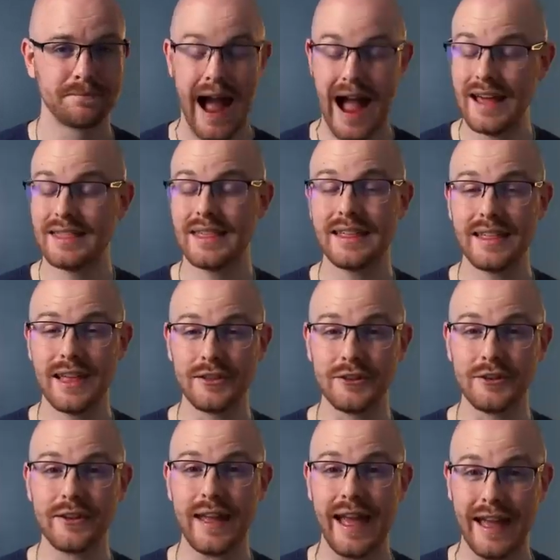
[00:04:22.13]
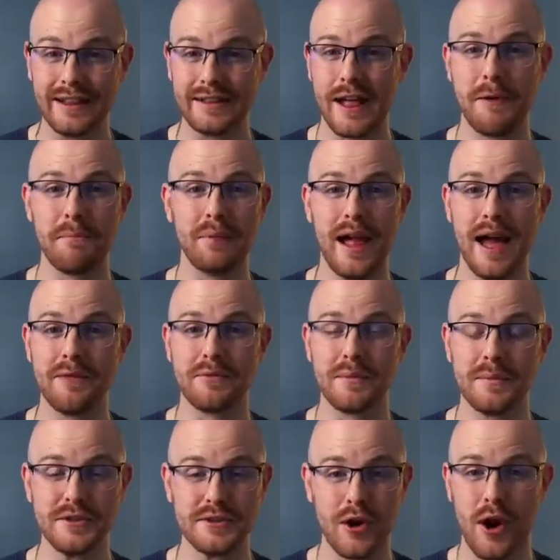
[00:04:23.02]
I think that learning a cloud
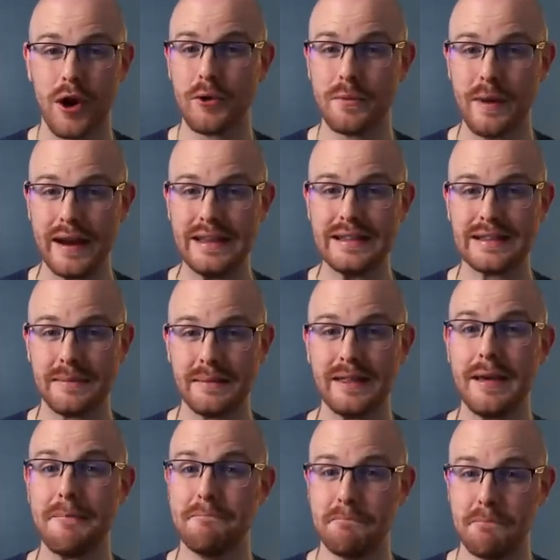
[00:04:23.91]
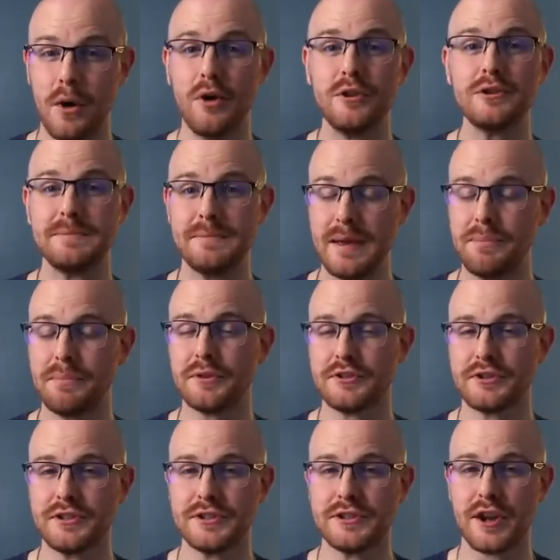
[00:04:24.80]
platform is already something that most people
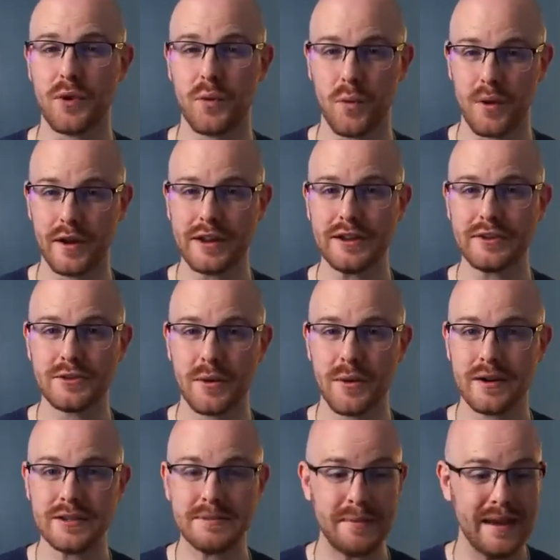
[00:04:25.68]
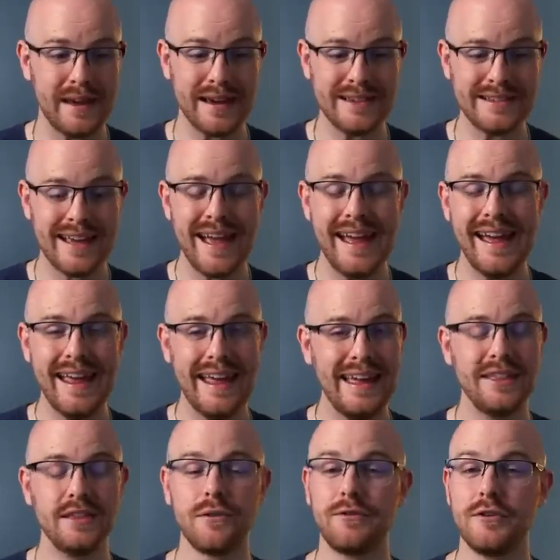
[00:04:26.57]
should start working towards because
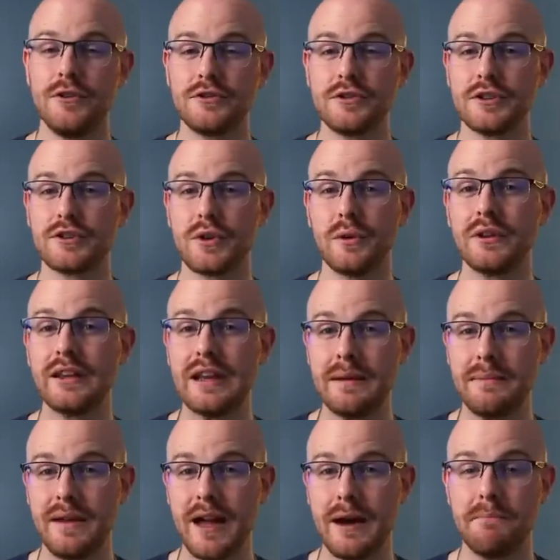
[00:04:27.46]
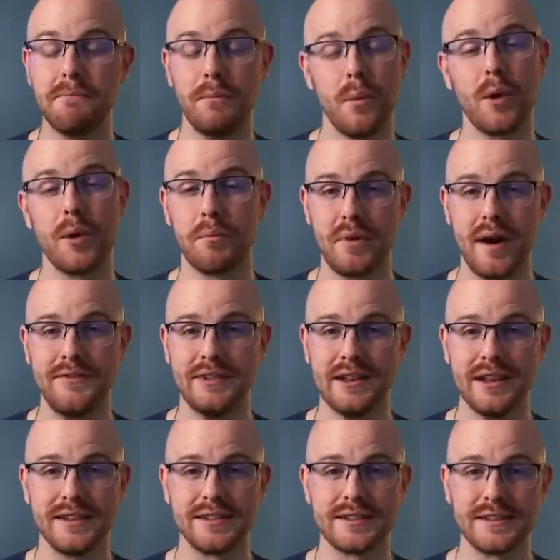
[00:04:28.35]
in the future, it's only going to become more
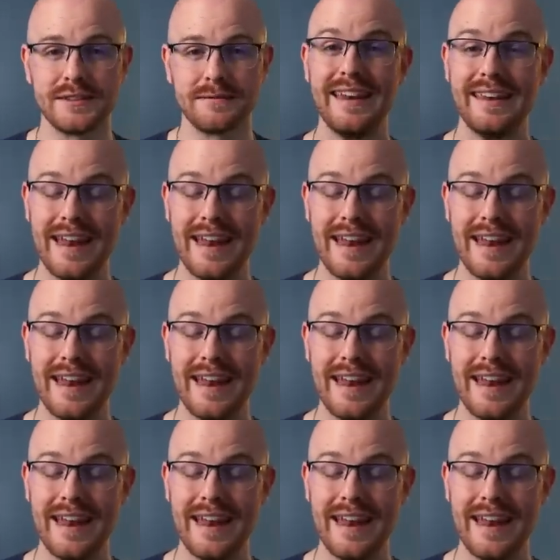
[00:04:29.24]
prevalent.